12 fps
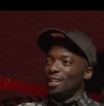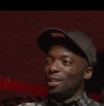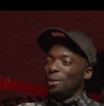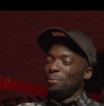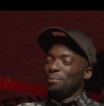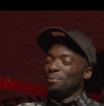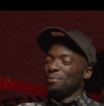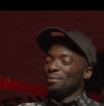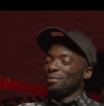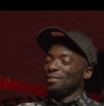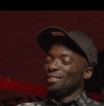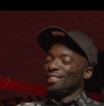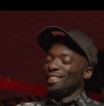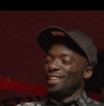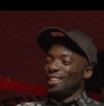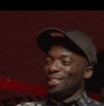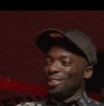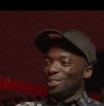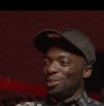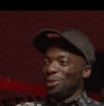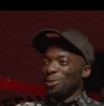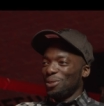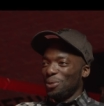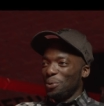
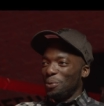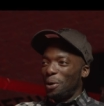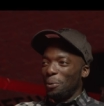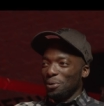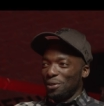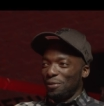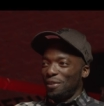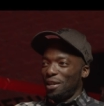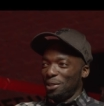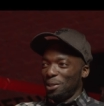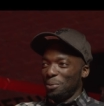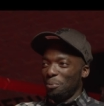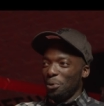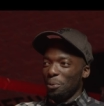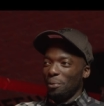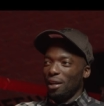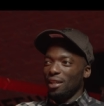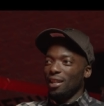During school, I was the fastest boy in my